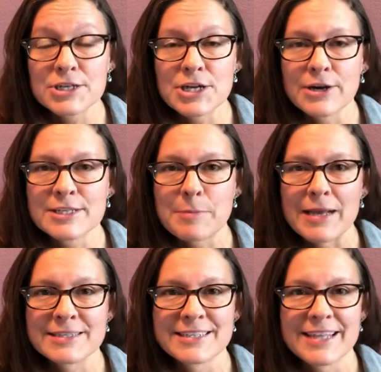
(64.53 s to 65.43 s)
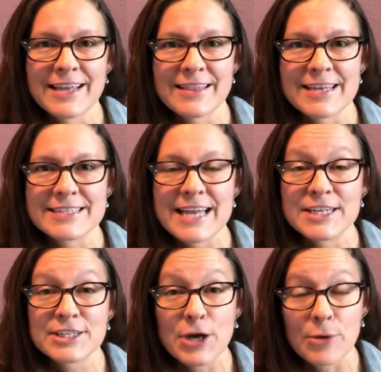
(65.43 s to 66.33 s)
shared spaces like this
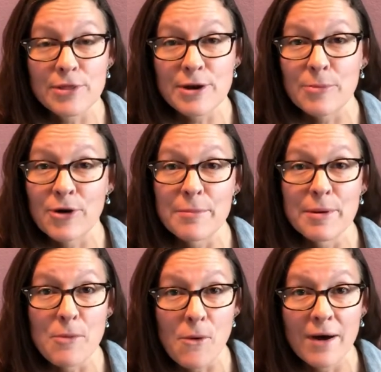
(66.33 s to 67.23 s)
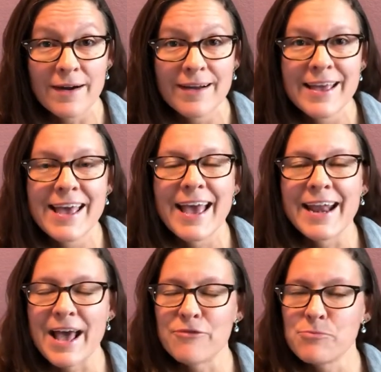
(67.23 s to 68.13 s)
tend to go to their marimba more
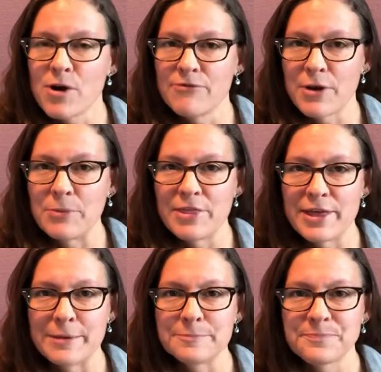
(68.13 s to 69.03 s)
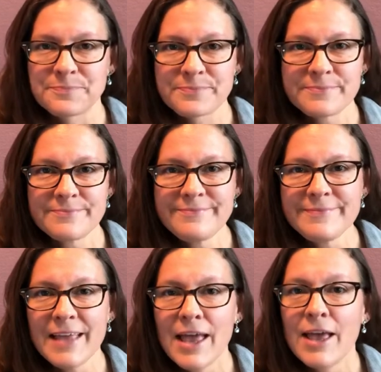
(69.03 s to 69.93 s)
and have more fun with it.
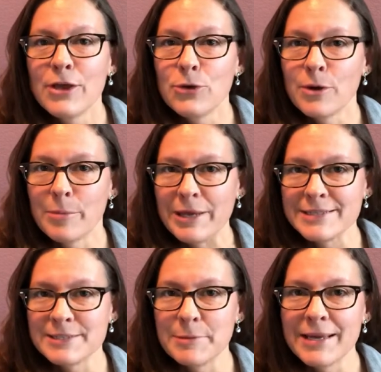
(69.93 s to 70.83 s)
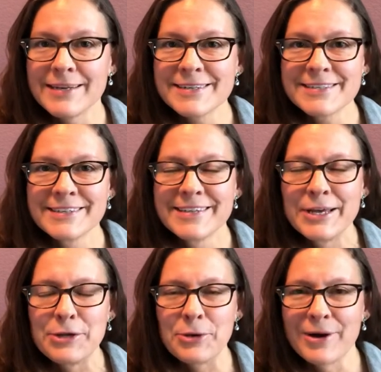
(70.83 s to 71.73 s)
Your basement,
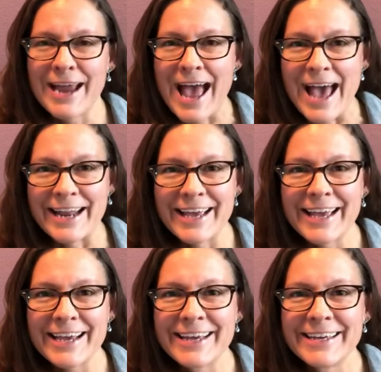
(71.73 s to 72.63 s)
your attic,